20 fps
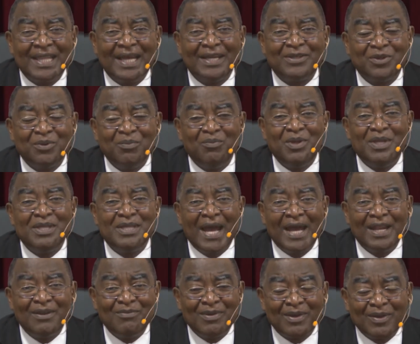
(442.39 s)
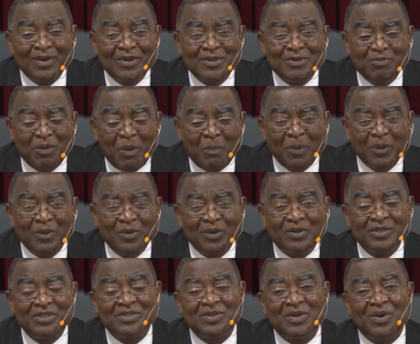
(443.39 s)
that will be done because people
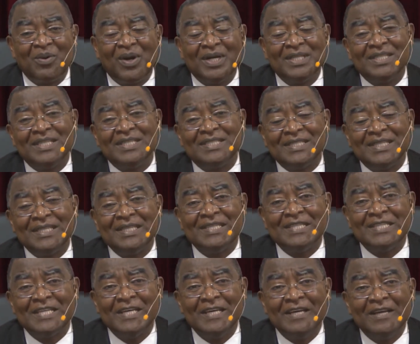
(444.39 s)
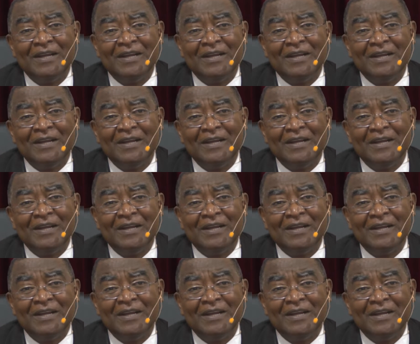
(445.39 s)
don't know what it is